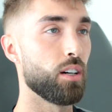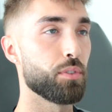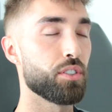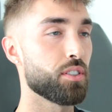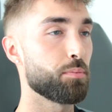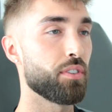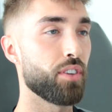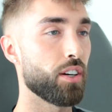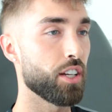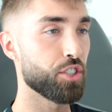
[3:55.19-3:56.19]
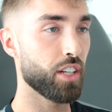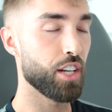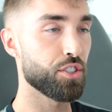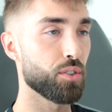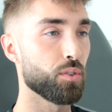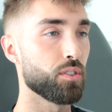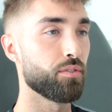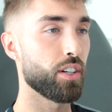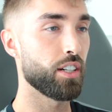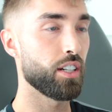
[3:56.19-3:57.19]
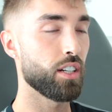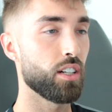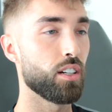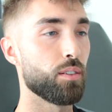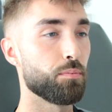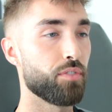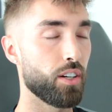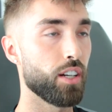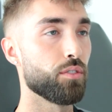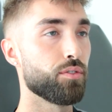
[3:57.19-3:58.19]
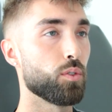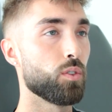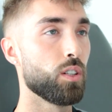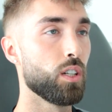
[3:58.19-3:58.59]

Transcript: He's just been very educational and very um, very helpful.